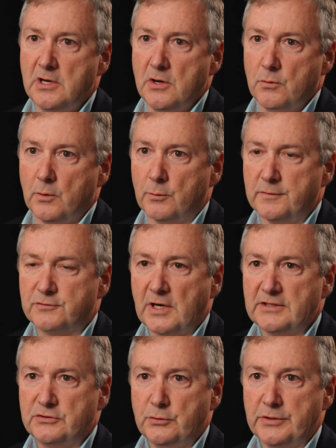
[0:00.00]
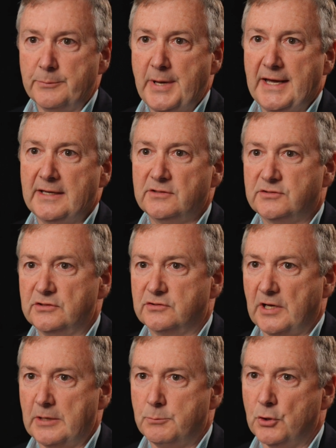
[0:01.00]
What we've tried to do in the past is
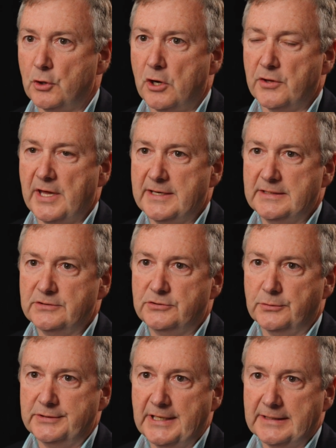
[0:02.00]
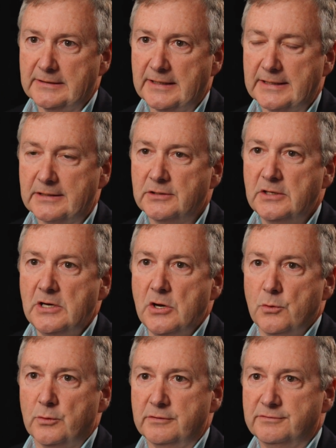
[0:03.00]
trying to put all that into a data lake.
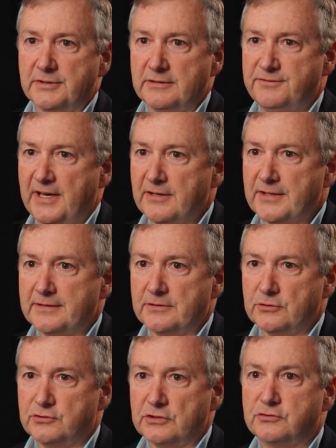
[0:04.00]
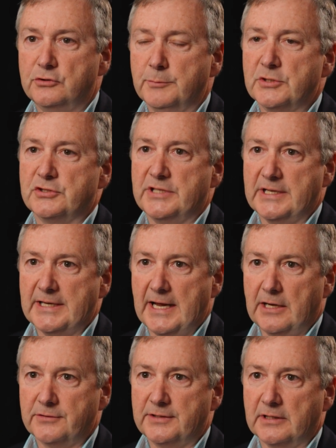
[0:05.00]
We've found that there's just too much data
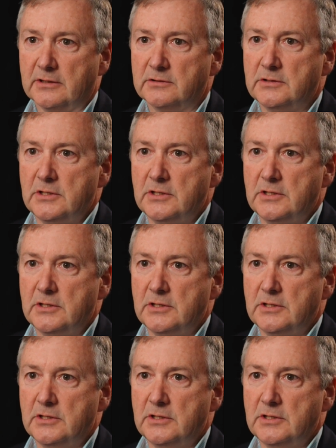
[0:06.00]
out there.